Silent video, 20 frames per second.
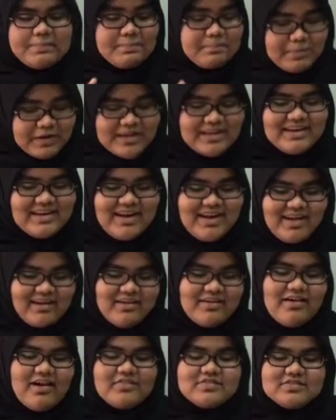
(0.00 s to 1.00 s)
bird
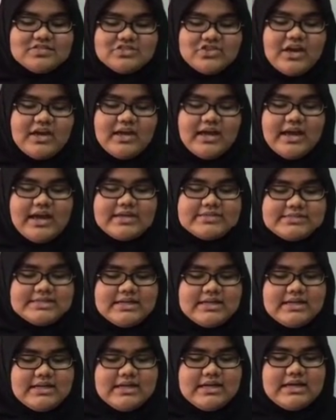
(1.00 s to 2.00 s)
aircraft strike
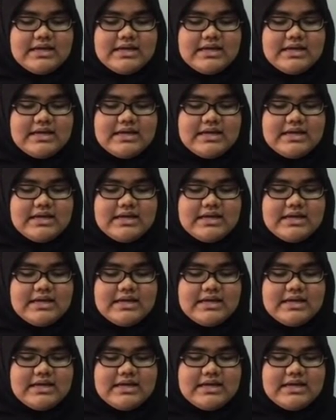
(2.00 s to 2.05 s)
hazard.